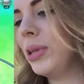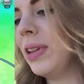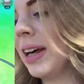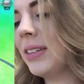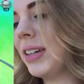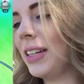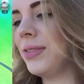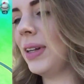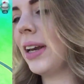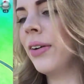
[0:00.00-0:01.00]
we'll do that in
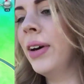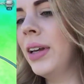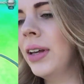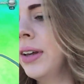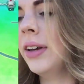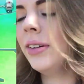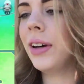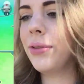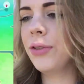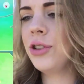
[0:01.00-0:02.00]
today's video.
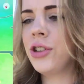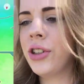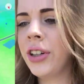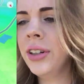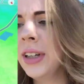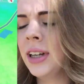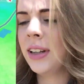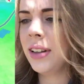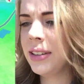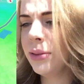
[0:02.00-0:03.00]
Not for sure.
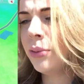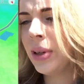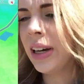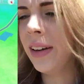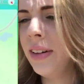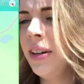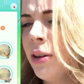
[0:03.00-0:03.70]
Let's see what we got on the